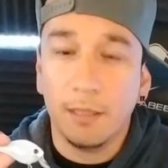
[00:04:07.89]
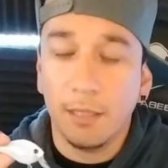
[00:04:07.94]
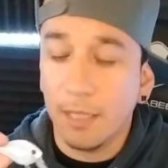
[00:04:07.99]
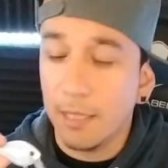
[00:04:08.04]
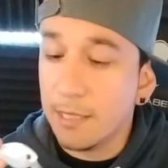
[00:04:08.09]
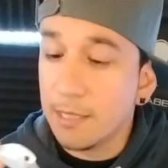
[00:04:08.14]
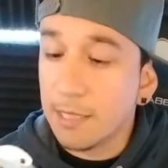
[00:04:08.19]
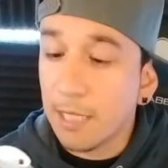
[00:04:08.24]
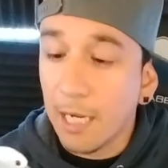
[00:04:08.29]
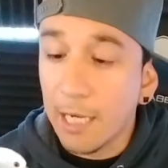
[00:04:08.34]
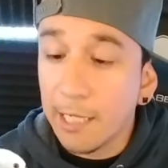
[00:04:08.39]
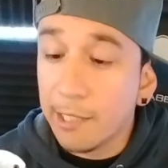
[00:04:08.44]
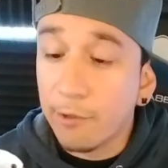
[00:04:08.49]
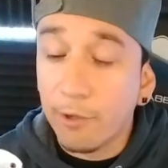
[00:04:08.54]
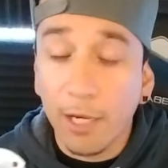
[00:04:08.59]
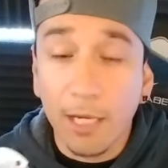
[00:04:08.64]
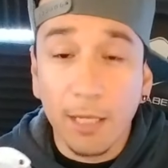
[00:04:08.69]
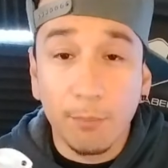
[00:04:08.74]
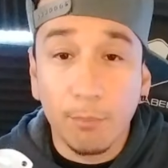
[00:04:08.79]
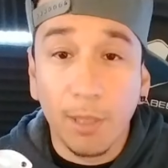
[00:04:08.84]
The entire
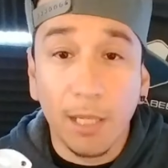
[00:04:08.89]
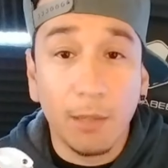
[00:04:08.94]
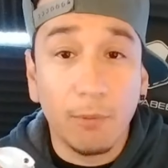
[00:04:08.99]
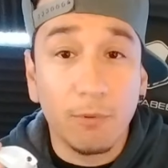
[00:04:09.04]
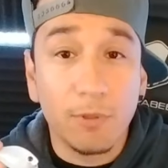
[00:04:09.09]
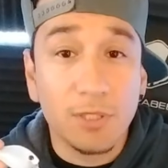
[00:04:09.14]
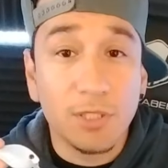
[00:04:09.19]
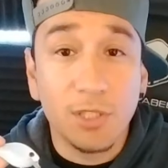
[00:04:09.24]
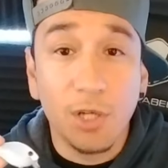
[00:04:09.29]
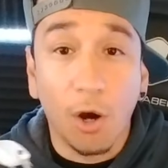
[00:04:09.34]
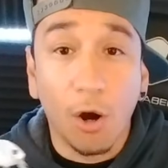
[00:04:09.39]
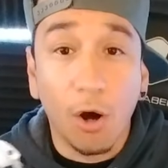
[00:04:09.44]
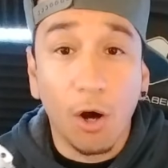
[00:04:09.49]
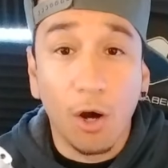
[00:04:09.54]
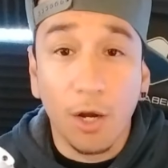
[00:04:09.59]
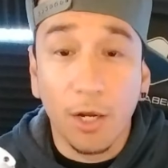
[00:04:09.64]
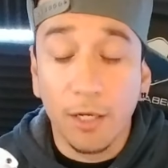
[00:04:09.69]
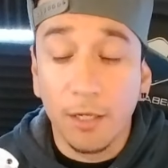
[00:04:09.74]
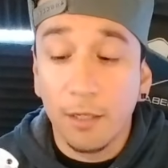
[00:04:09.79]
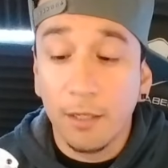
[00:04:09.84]
crankbait was
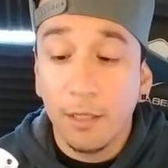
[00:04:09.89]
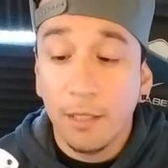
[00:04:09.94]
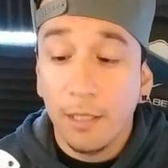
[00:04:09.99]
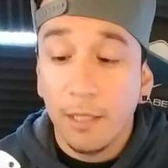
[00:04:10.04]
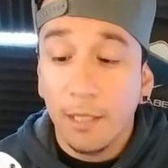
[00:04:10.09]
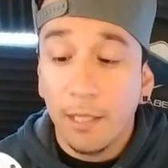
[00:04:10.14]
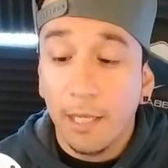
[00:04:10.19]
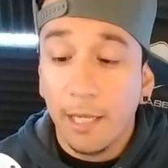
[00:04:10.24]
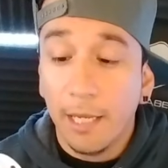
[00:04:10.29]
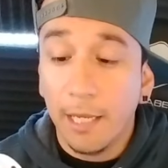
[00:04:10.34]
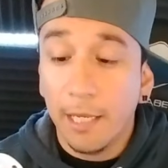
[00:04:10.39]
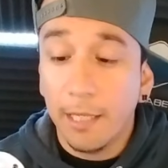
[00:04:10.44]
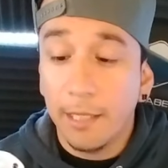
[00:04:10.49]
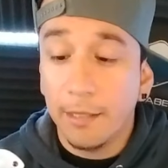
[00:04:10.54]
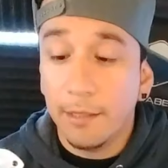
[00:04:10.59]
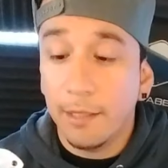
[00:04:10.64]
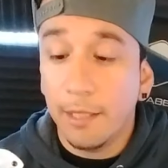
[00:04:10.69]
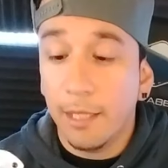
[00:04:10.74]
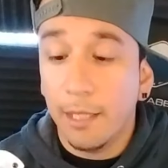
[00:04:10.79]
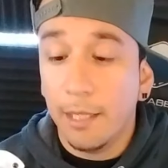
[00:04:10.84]
gone.
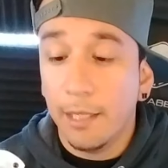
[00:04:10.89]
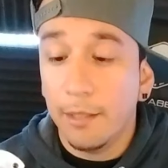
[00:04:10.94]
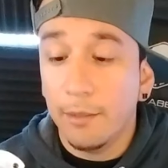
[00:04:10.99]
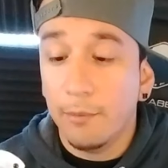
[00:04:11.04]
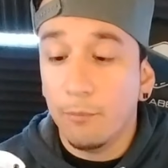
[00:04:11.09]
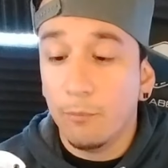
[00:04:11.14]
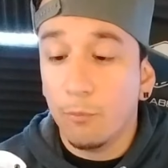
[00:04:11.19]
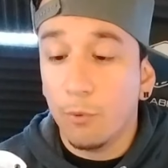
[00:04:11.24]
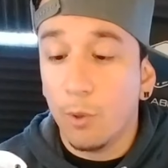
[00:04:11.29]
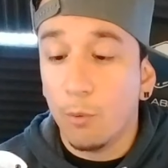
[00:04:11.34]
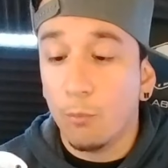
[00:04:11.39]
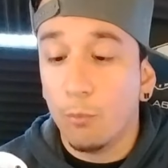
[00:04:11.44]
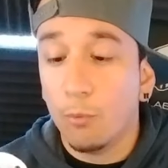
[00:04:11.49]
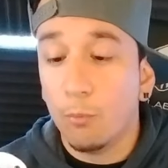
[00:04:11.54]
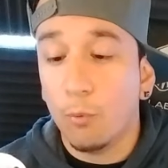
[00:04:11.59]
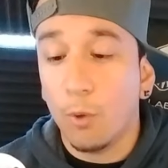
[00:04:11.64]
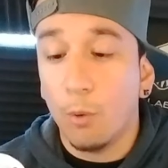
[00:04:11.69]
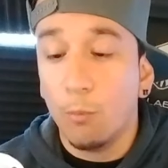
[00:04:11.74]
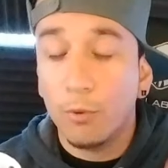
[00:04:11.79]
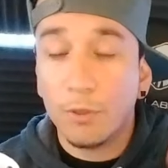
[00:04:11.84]
And what
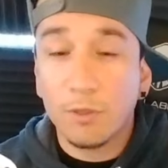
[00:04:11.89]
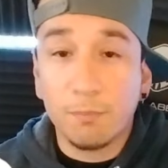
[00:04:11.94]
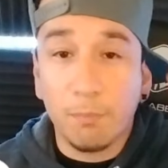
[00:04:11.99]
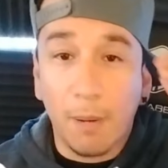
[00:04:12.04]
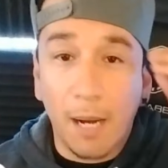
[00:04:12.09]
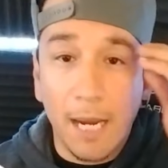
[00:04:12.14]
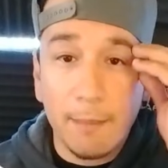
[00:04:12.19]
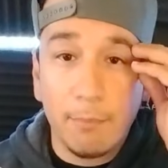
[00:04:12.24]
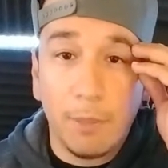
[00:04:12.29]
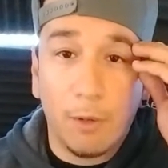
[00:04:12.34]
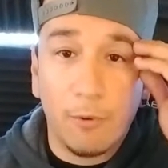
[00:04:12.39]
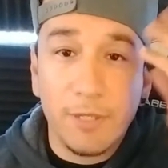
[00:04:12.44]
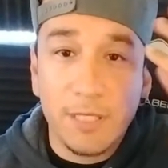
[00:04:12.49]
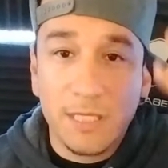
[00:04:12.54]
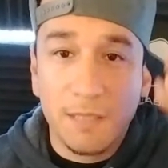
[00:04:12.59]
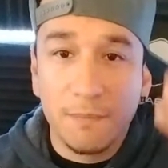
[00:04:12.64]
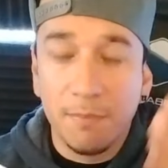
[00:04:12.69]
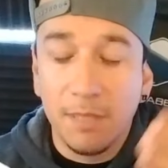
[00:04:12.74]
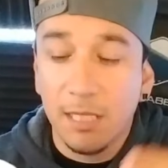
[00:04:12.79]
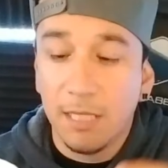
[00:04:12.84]
was mind blowing
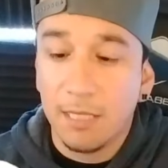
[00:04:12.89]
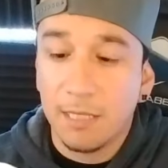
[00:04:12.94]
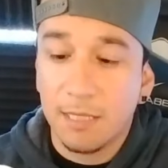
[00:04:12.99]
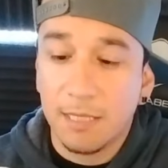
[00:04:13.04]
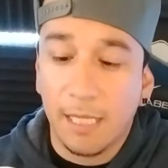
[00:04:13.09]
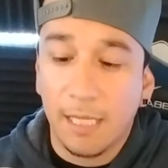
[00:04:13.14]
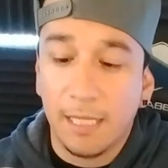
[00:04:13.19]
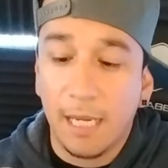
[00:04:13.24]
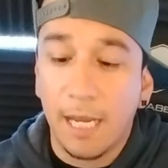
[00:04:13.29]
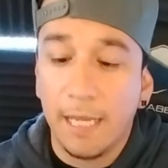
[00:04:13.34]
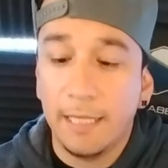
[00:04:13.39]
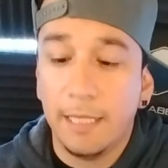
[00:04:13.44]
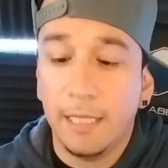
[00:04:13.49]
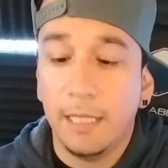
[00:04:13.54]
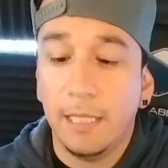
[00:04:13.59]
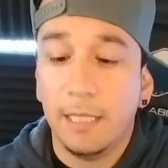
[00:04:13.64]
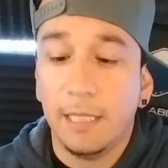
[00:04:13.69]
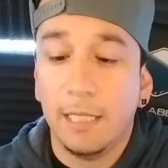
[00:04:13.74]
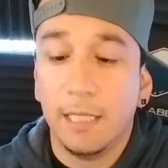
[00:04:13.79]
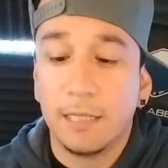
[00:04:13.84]
to me is that I
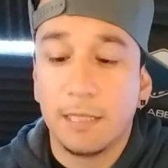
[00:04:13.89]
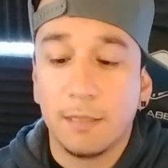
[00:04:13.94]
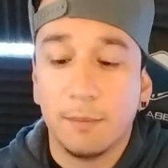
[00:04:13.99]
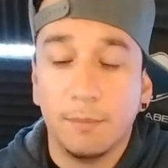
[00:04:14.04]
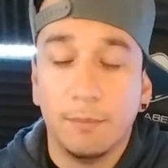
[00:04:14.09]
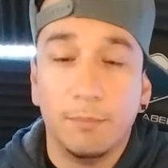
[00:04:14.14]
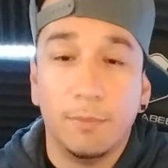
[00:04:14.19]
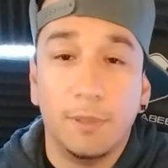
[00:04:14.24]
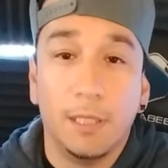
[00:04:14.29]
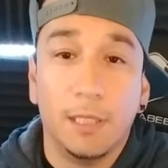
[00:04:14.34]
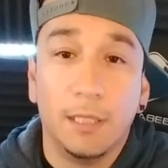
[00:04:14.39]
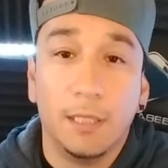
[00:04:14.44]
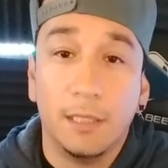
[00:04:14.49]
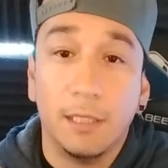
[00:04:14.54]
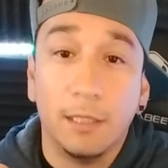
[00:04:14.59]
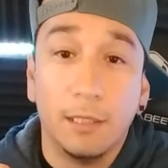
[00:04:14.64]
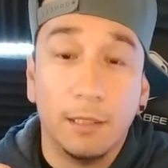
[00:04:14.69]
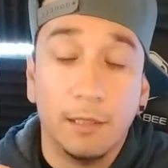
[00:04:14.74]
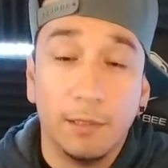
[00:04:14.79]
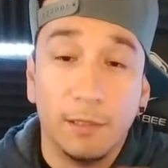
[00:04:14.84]
didn't get to
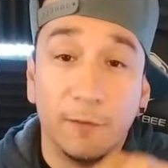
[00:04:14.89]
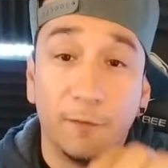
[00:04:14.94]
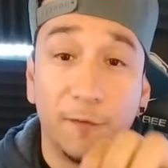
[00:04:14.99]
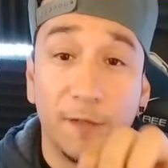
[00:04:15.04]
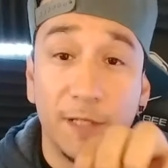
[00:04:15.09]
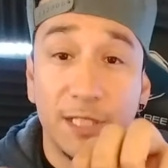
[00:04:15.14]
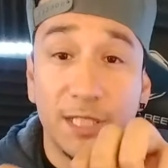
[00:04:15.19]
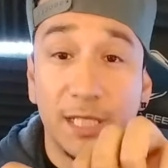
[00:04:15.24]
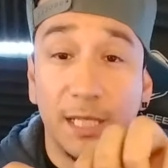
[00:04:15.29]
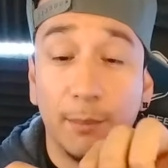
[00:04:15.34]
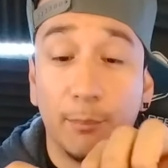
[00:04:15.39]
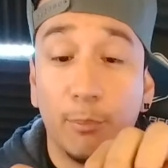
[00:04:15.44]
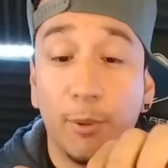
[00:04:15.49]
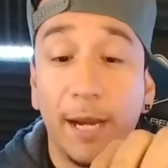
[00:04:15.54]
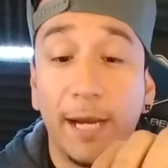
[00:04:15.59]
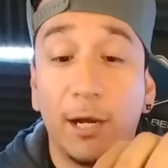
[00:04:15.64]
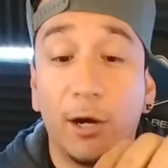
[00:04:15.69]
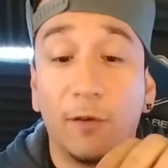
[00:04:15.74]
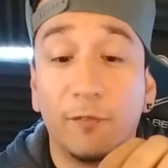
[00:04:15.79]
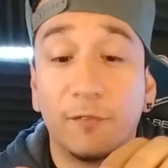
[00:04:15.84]
the fish didn't
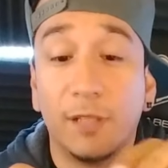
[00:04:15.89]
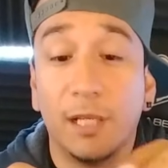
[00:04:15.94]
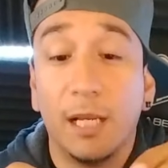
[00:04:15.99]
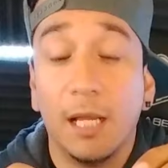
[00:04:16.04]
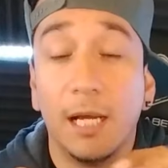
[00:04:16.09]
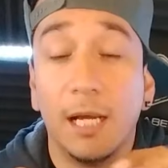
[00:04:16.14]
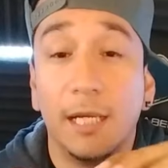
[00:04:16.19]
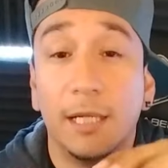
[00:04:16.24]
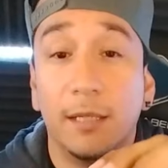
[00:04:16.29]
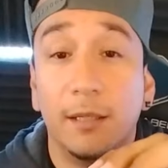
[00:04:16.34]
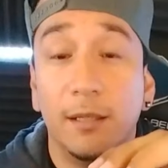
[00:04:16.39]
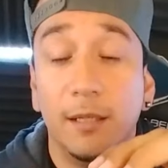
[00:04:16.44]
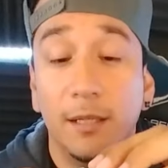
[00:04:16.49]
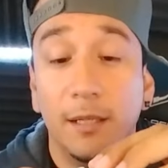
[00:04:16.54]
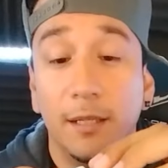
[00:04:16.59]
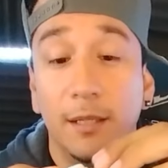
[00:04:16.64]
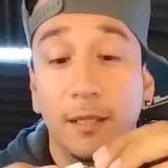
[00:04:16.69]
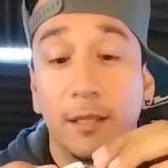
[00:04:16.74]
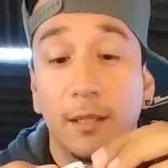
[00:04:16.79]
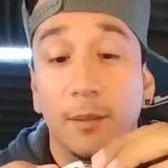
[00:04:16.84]
break off the line
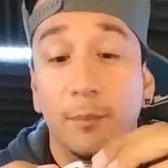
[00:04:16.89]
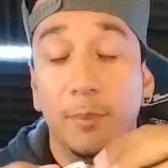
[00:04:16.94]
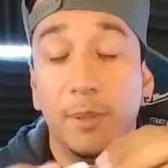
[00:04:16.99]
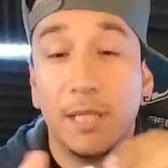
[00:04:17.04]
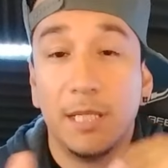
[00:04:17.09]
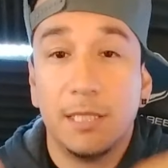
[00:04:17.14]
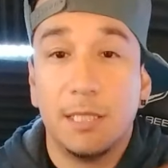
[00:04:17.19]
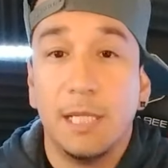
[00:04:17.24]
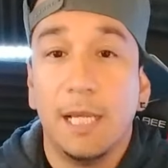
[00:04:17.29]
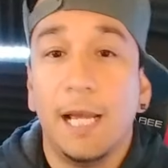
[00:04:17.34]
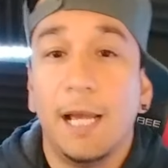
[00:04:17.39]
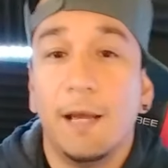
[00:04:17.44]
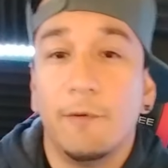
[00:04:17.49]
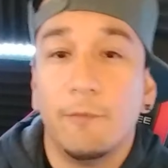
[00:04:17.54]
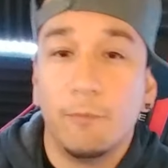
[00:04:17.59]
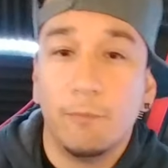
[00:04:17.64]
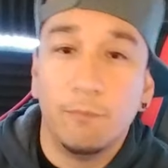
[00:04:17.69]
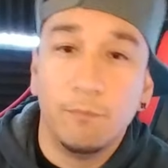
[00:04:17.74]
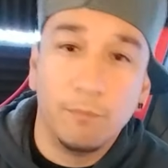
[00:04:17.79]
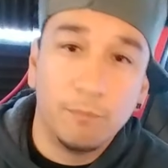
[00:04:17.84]
because they
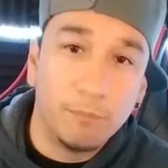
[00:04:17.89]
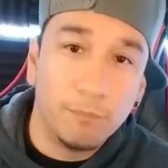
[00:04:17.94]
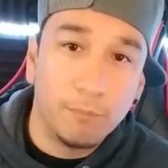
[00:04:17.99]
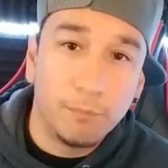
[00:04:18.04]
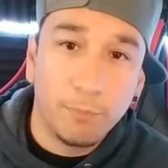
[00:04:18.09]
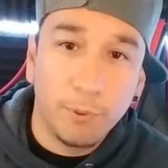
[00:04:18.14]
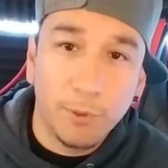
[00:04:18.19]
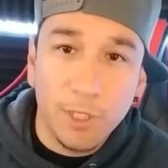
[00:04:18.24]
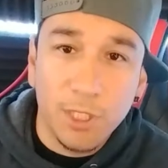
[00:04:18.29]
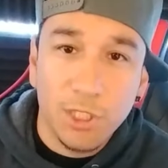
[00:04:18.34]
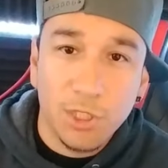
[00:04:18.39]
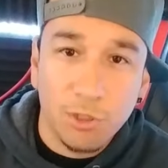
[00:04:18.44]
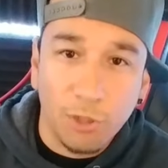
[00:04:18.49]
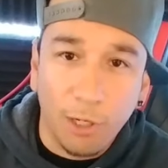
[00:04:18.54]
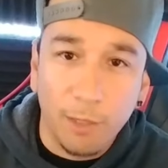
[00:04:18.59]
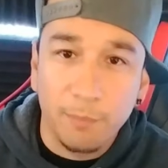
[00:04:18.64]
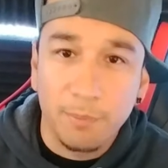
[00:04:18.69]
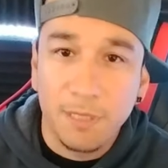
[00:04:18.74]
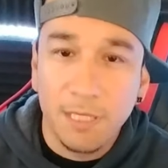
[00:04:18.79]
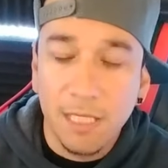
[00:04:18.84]
have pretty
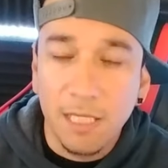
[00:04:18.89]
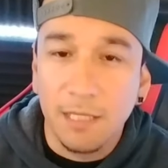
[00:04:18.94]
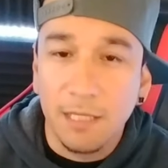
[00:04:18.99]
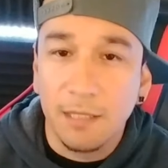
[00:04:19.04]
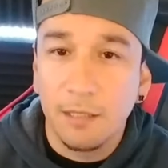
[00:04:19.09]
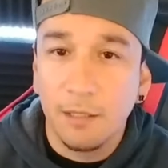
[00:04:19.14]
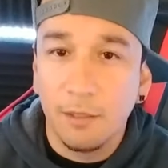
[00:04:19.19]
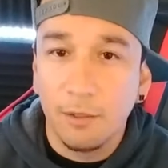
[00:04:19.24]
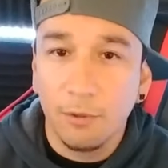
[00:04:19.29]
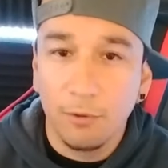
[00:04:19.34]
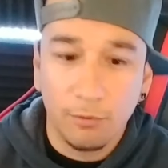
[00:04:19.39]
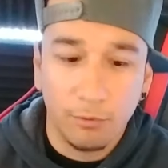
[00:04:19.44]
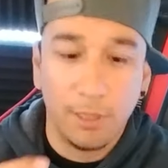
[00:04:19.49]
sharp teeth, you know.